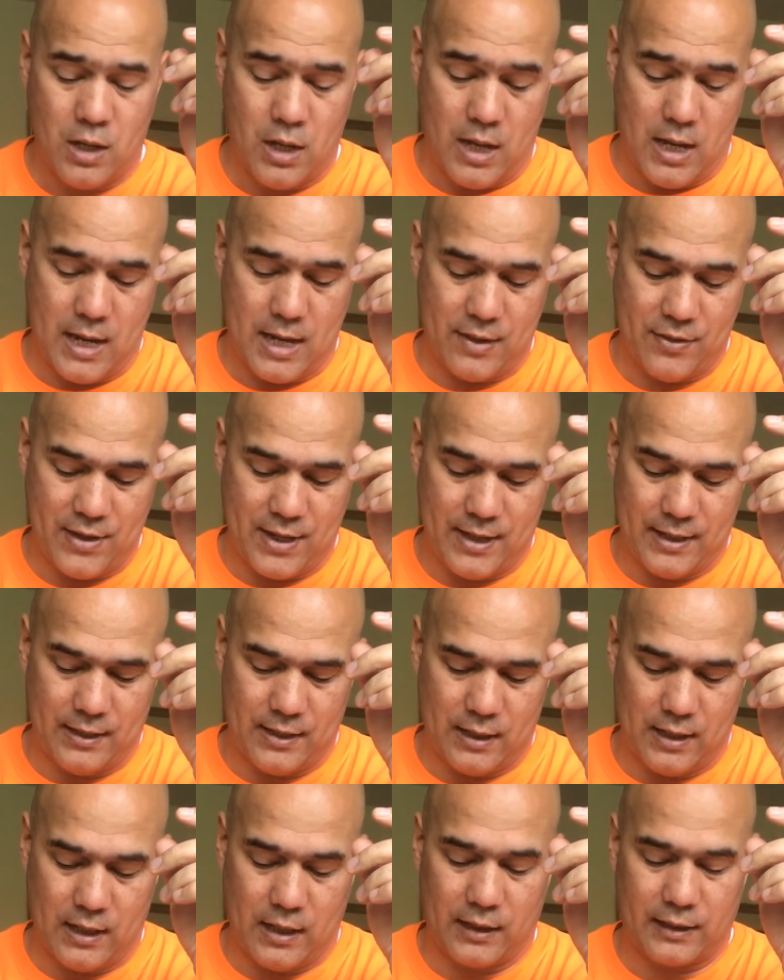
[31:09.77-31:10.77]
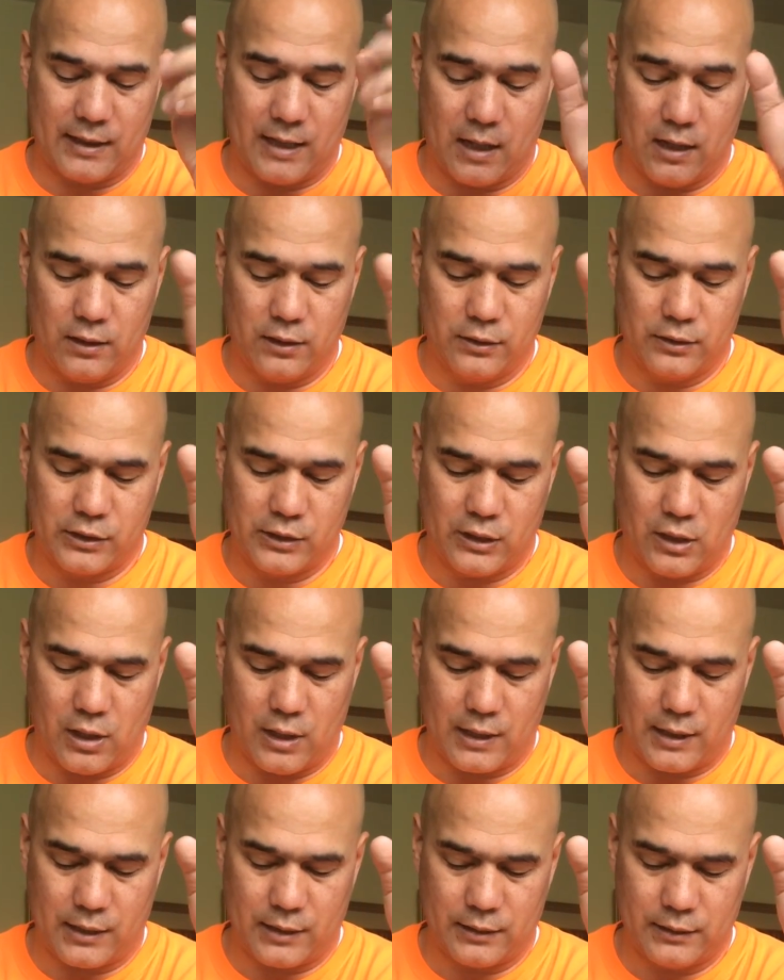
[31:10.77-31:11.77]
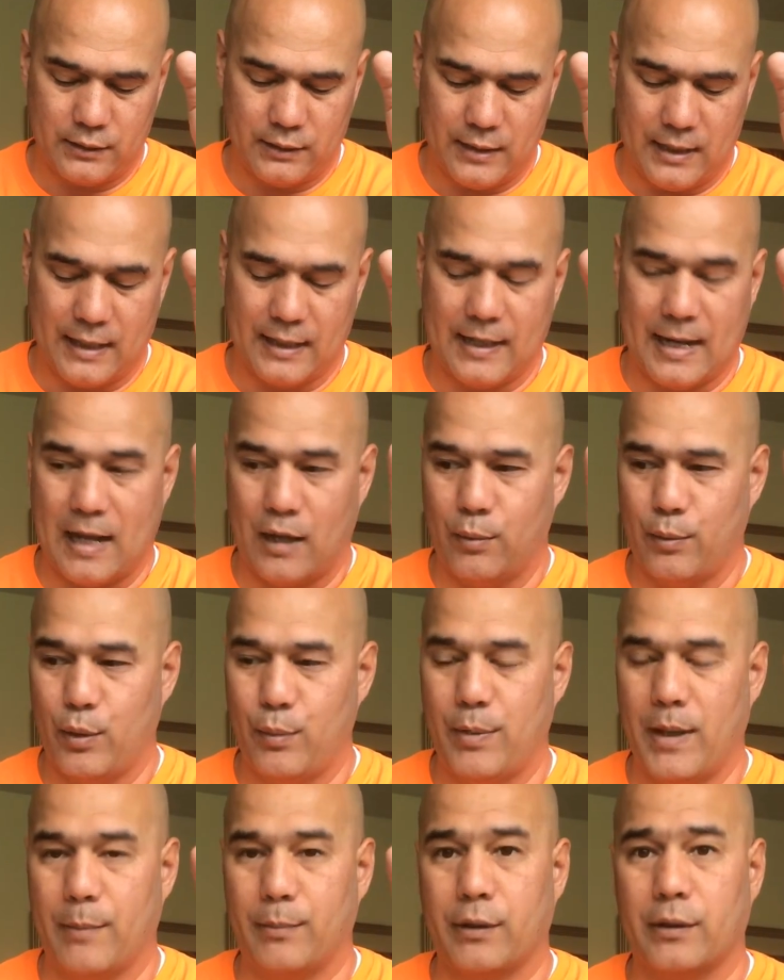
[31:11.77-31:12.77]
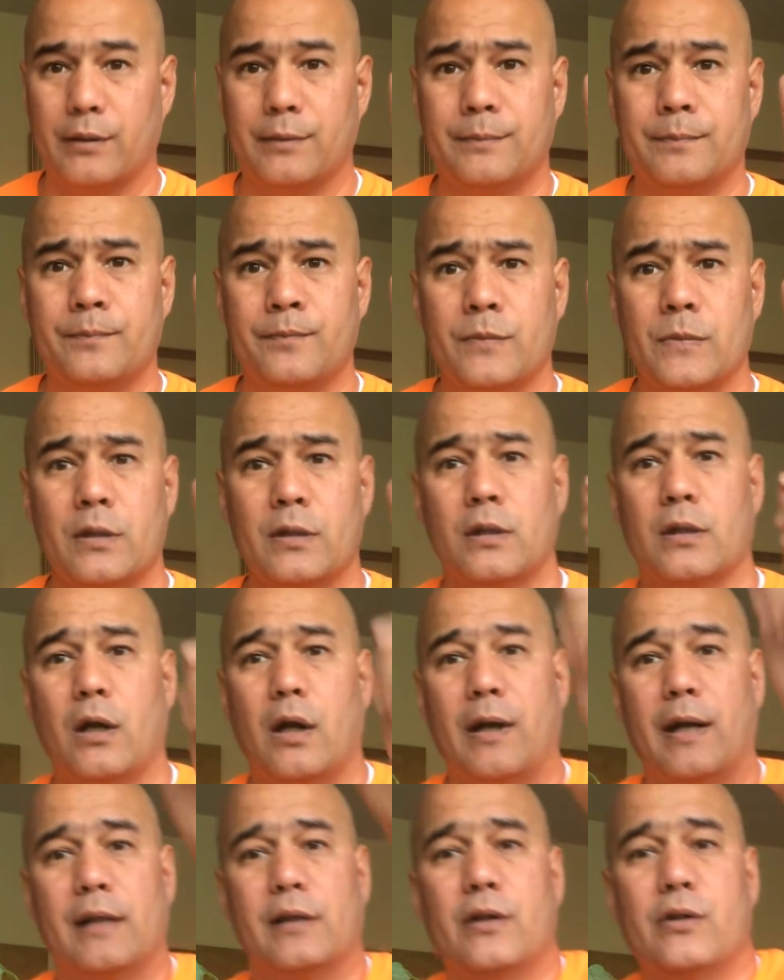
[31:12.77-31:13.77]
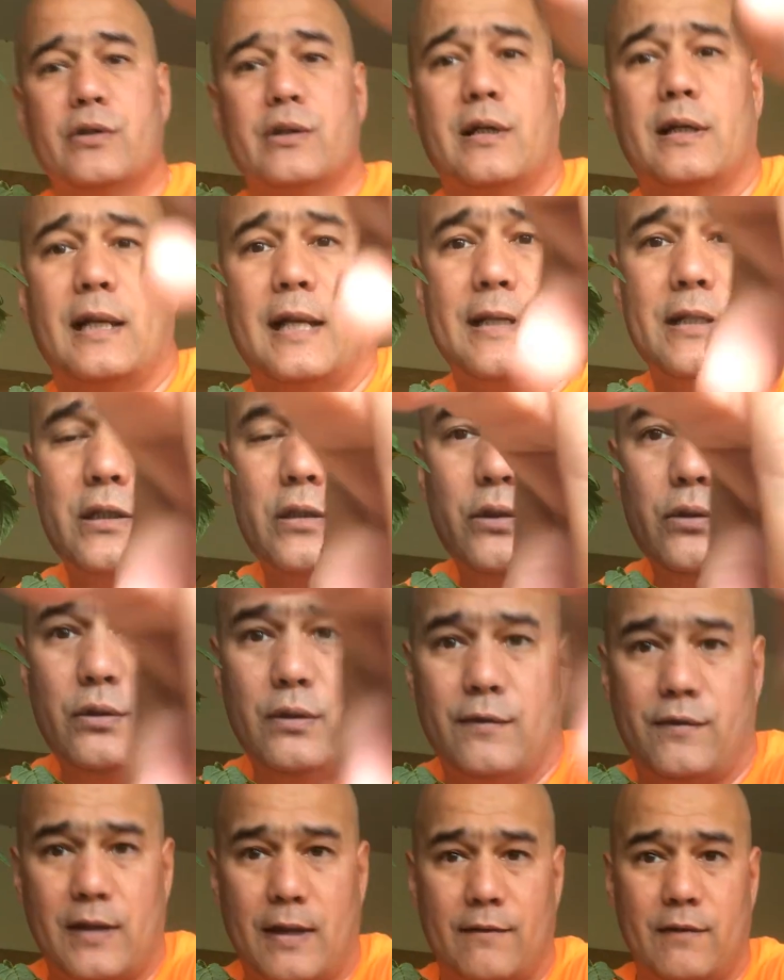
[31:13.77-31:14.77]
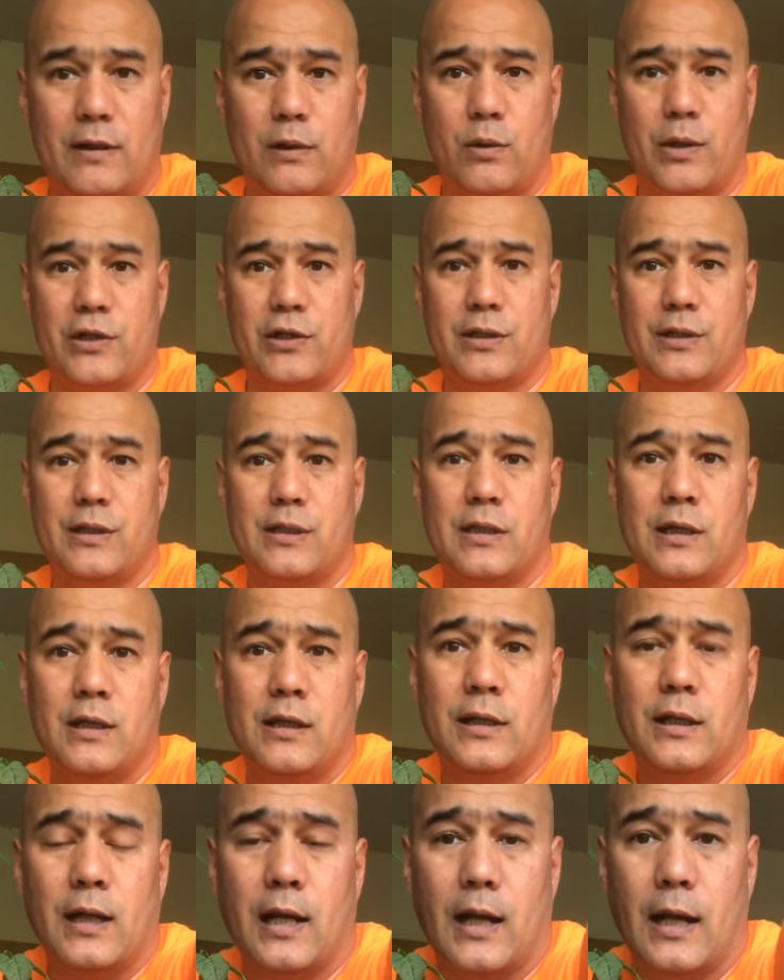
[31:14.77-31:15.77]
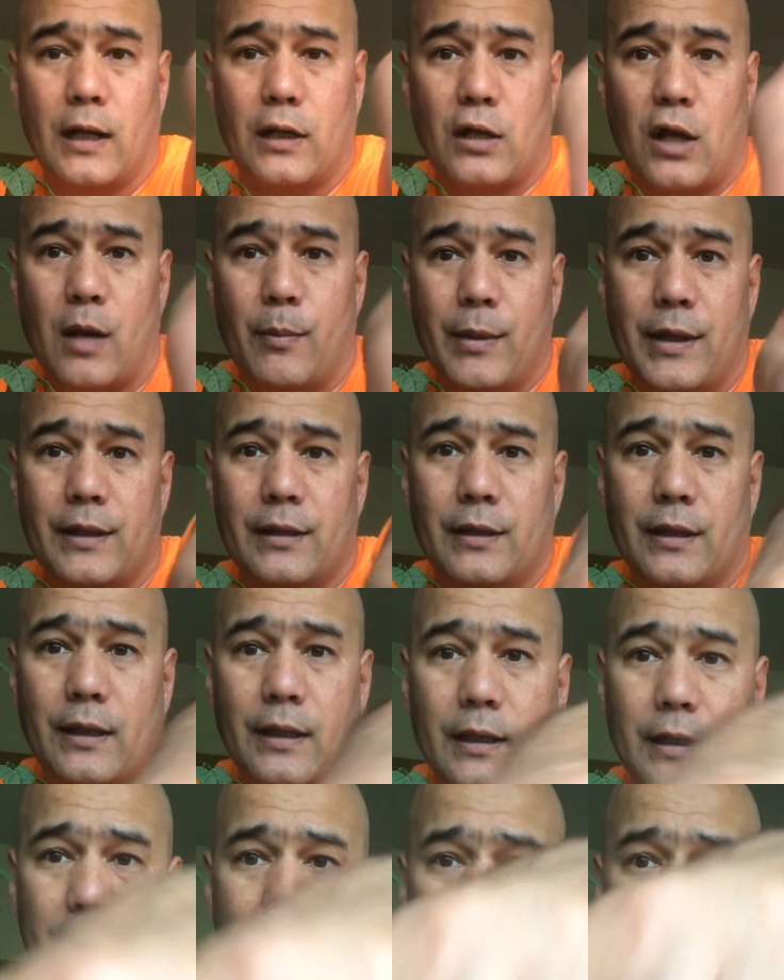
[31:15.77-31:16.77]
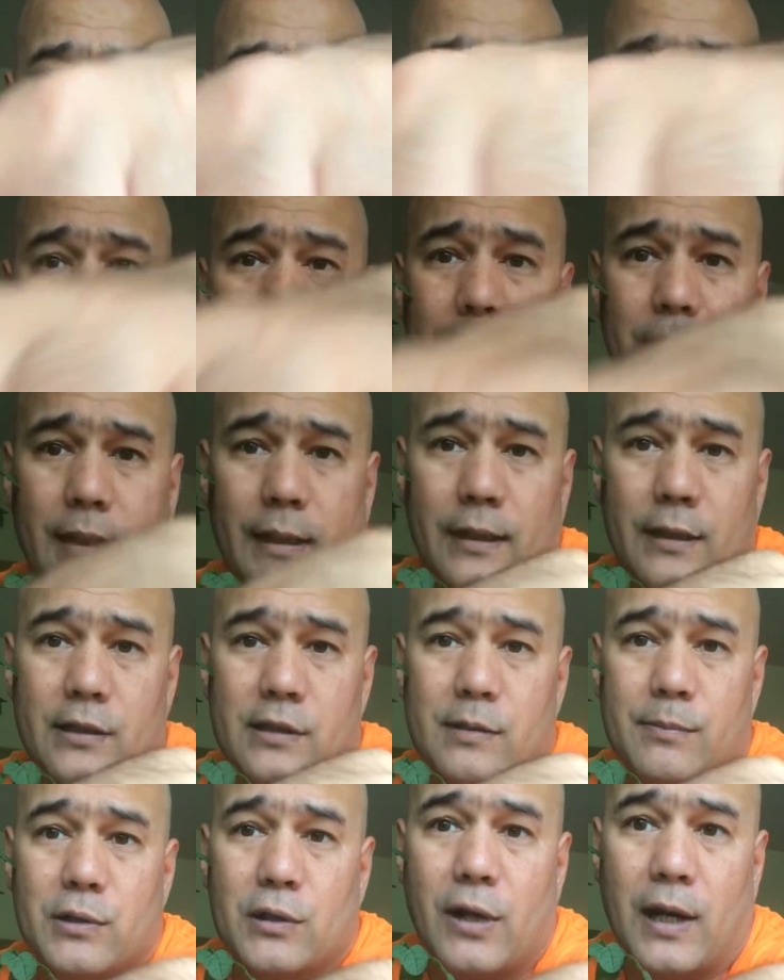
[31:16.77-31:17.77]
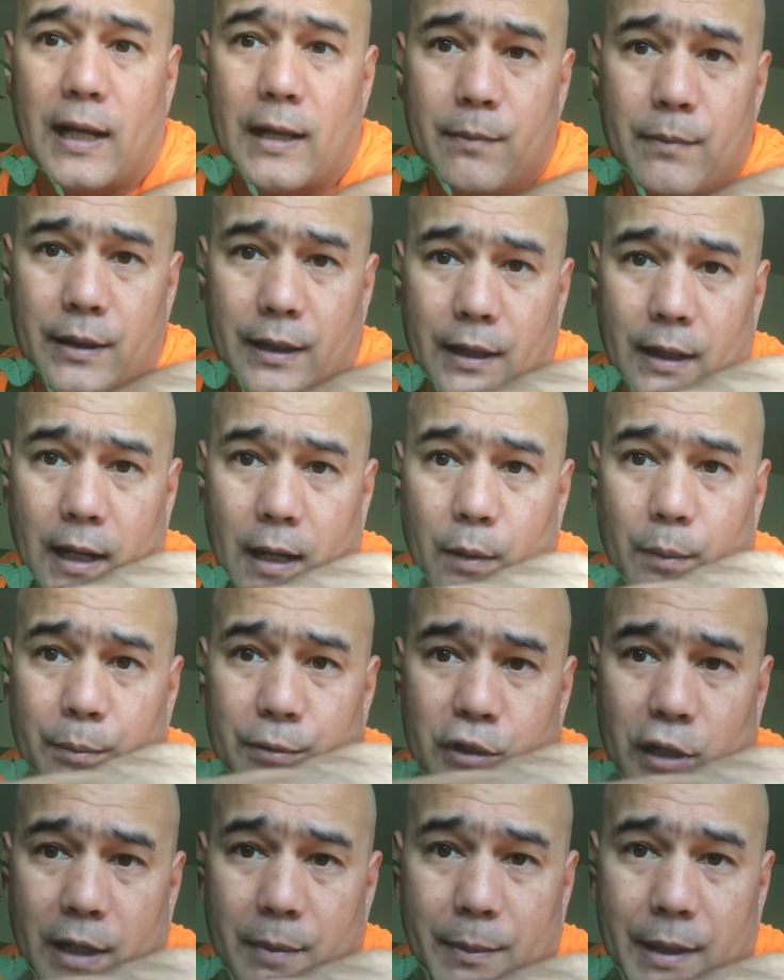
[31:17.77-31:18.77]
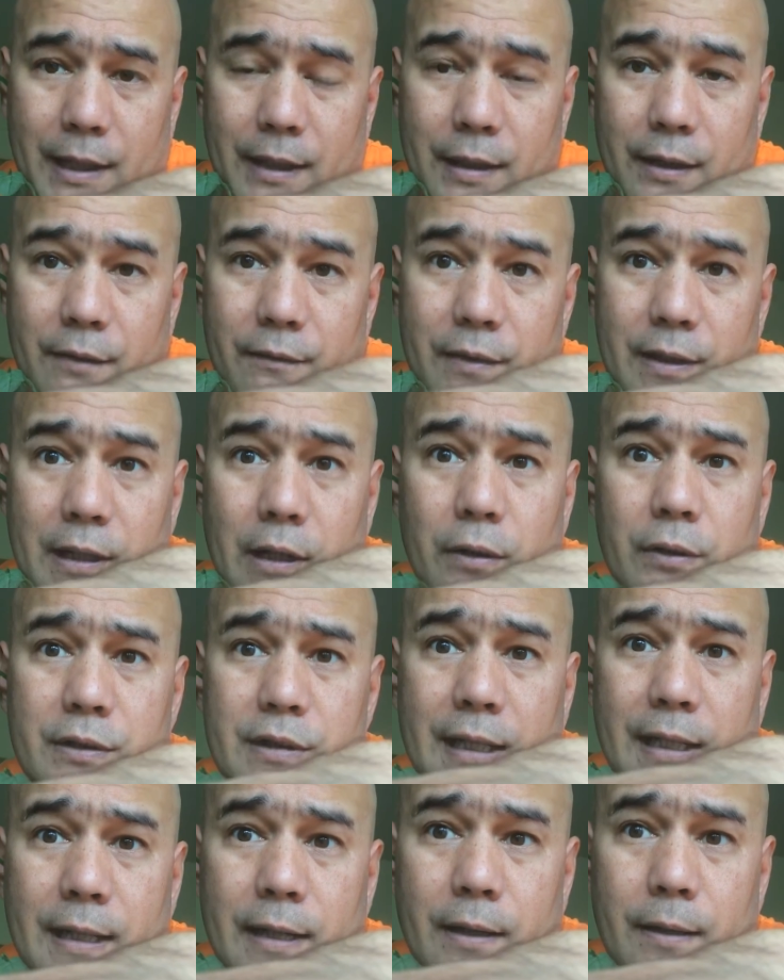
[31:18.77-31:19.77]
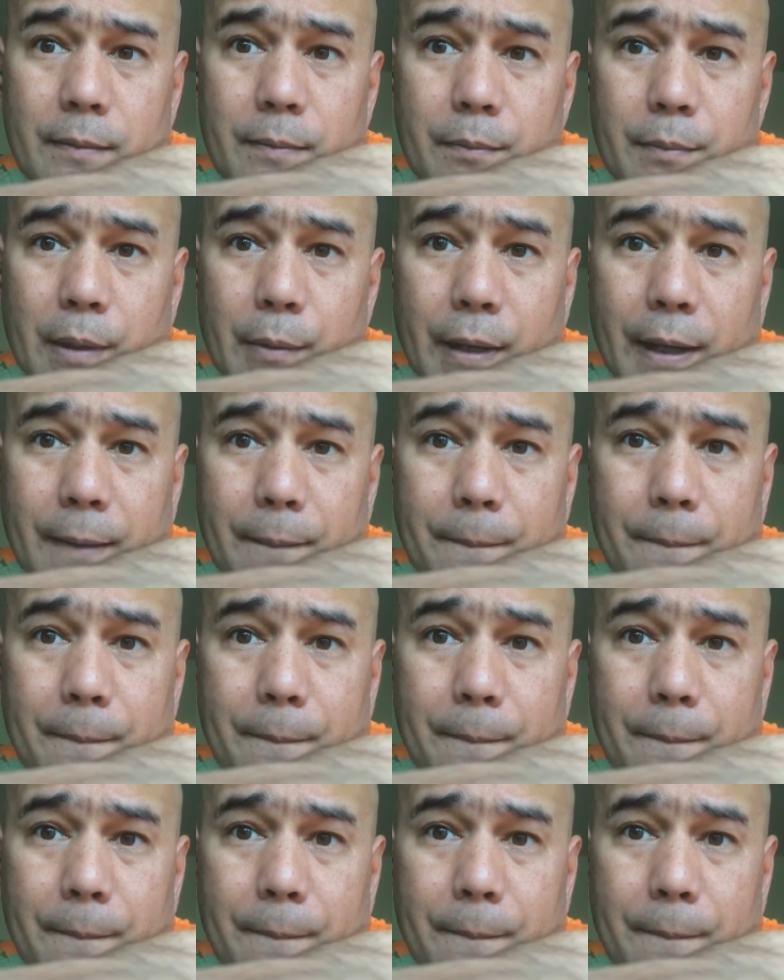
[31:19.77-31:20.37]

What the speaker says: And then Kung Star and Albo Pepper. All right, those are the last two. If you have any questions, comment and give me a like and subscribe, and I'll try to make another video. Take care. Bye-bye.